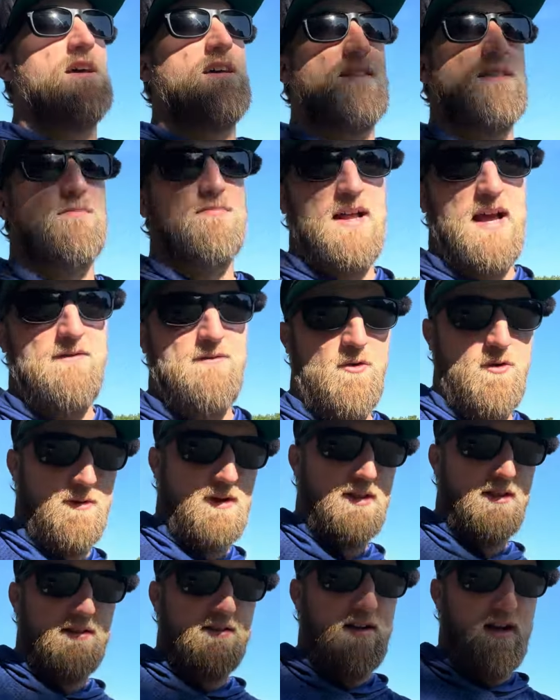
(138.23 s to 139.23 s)
The
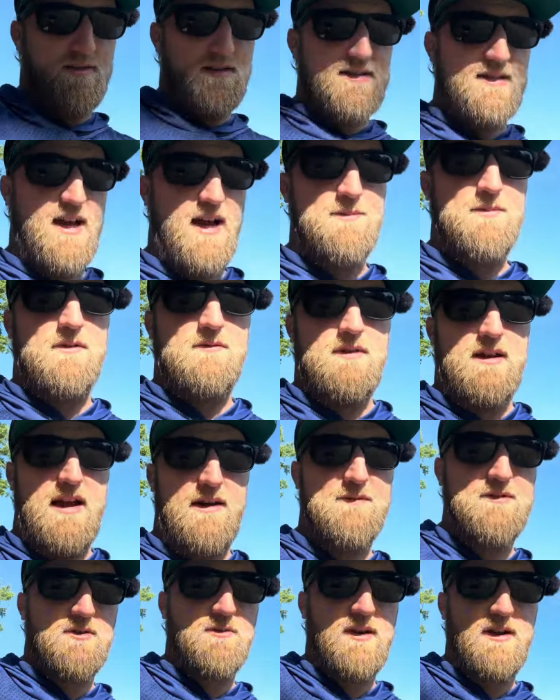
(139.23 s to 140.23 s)
platform on the top of it.
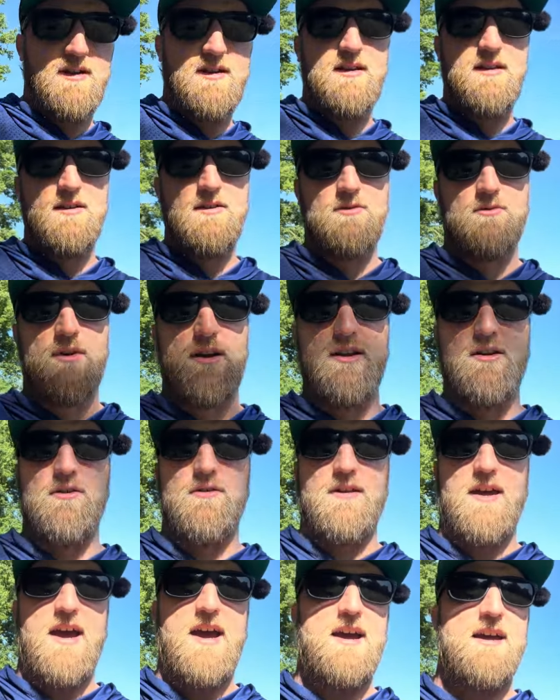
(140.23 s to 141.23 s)
After we redo
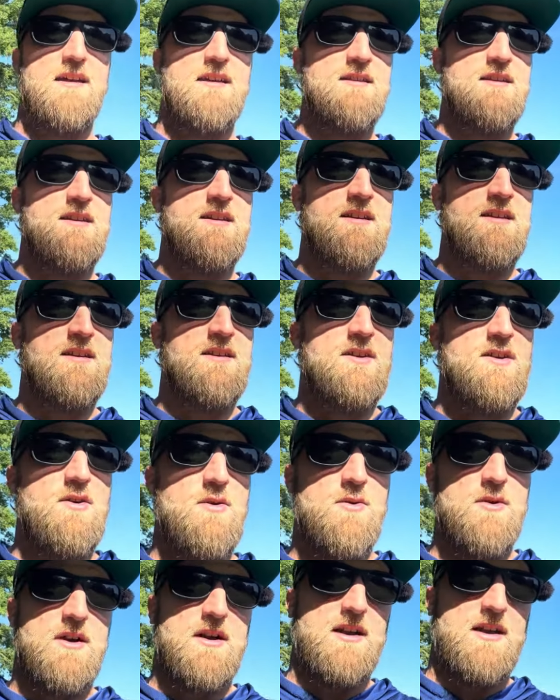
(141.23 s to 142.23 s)
that,
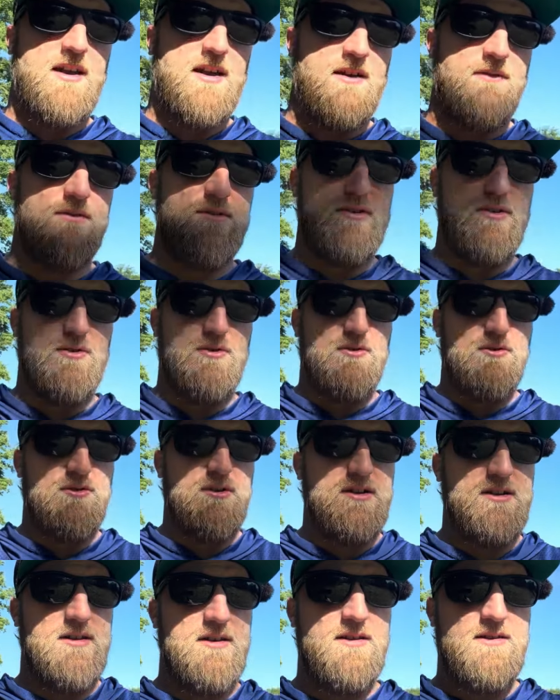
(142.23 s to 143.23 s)
we're gonna have to
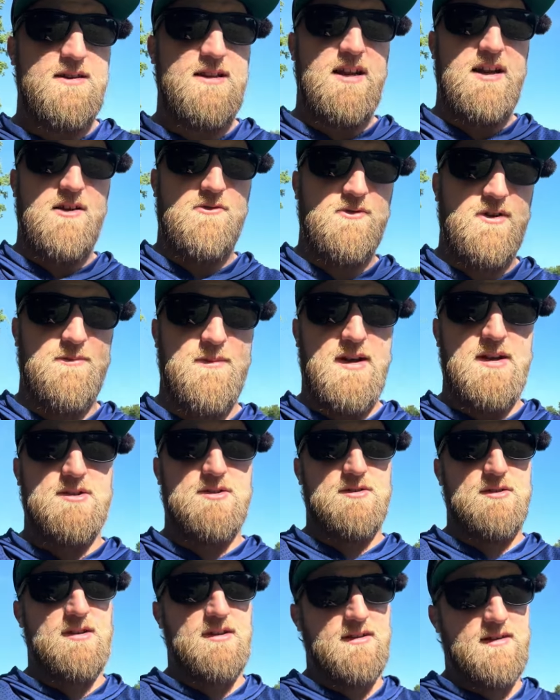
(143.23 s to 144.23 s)
get it
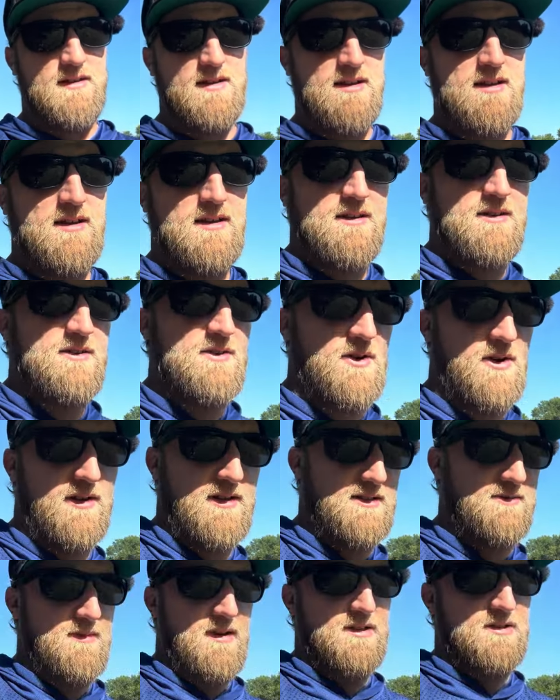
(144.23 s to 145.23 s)
remeasured, and or at
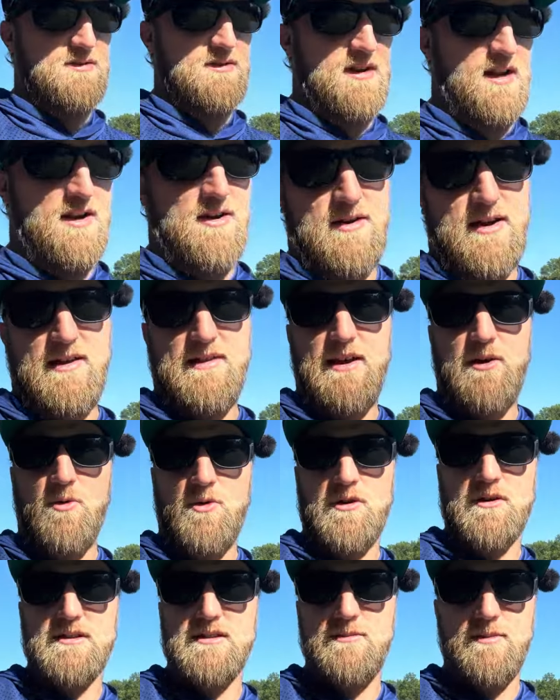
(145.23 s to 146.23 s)
least measured. I don't know how that
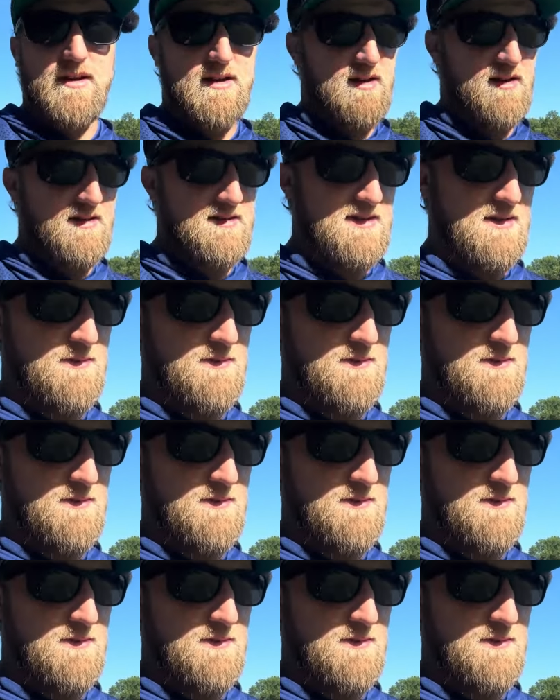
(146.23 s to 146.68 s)
works, to be honest.